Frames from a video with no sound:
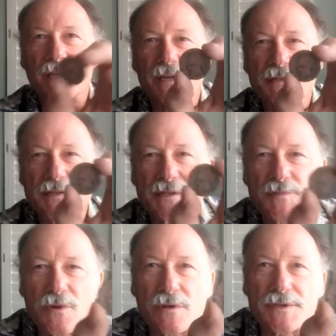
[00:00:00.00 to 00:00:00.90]
costs the
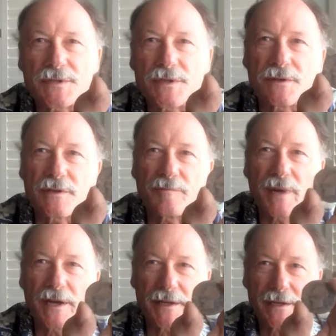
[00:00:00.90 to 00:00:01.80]
smallest unit of
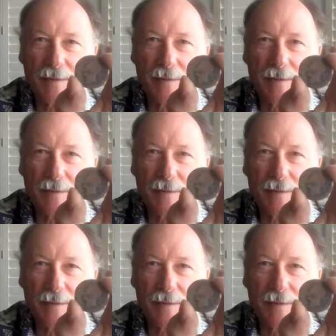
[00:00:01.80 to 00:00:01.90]
money.